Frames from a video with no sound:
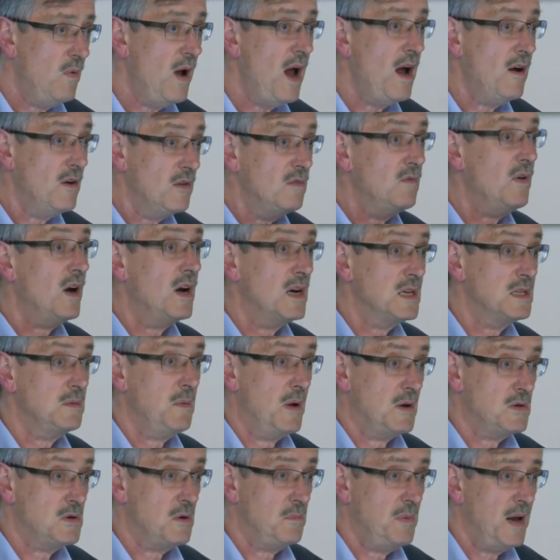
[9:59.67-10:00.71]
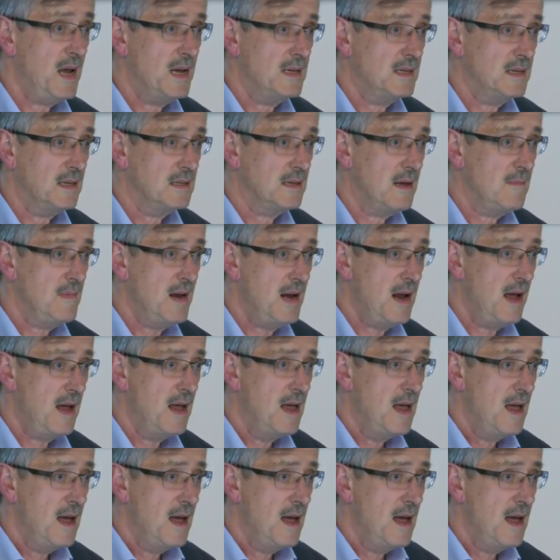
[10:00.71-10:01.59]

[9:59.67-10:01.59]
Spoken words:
Where are the very special places? I mean,